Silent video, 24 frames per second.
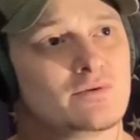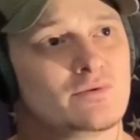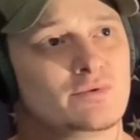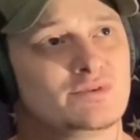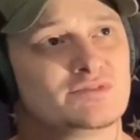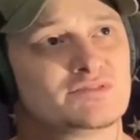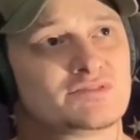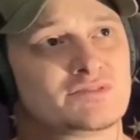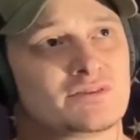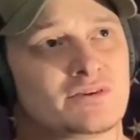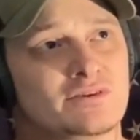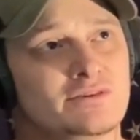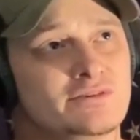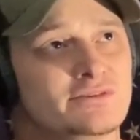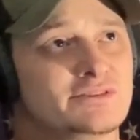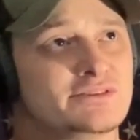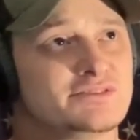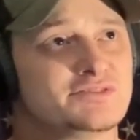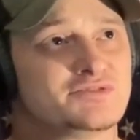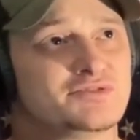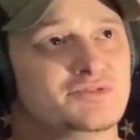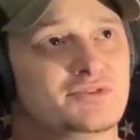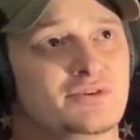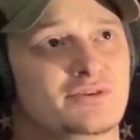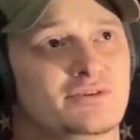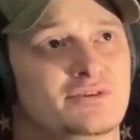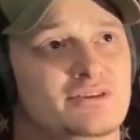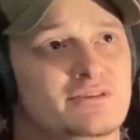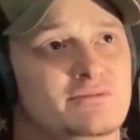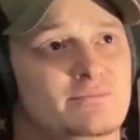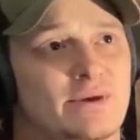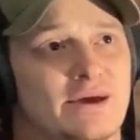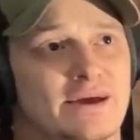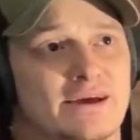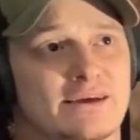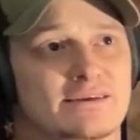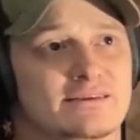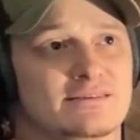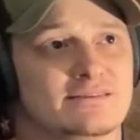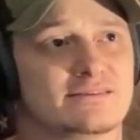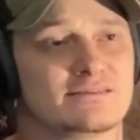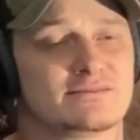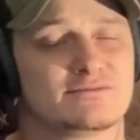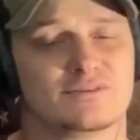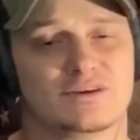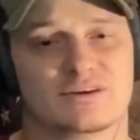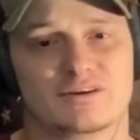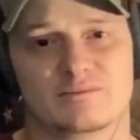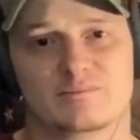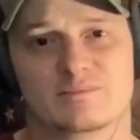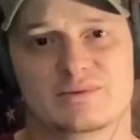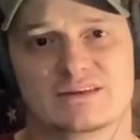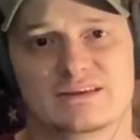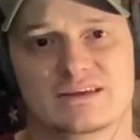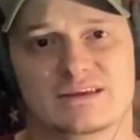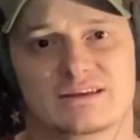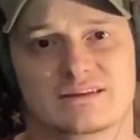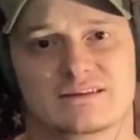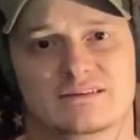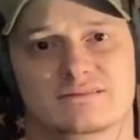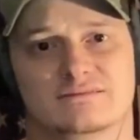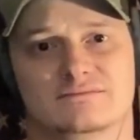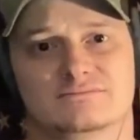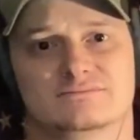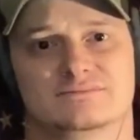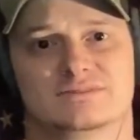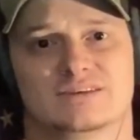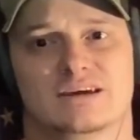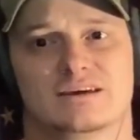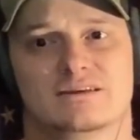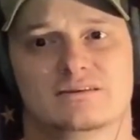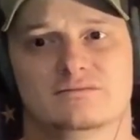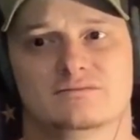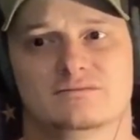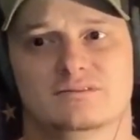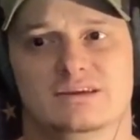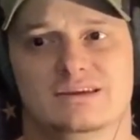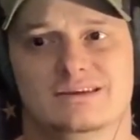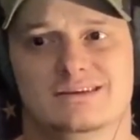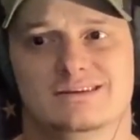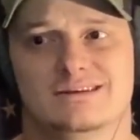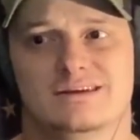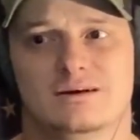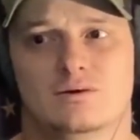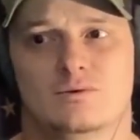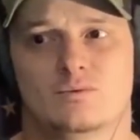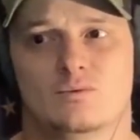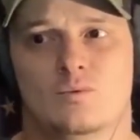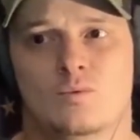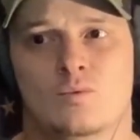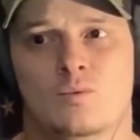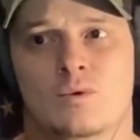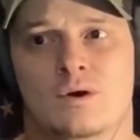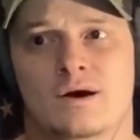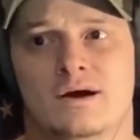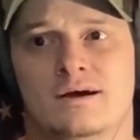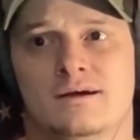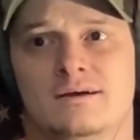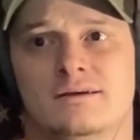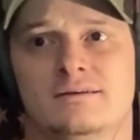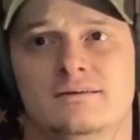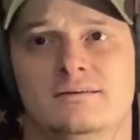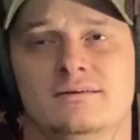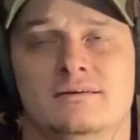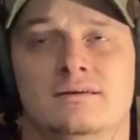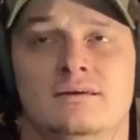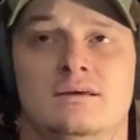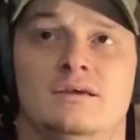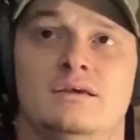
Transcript: we started this journey back at the very beginning, kind of laying out why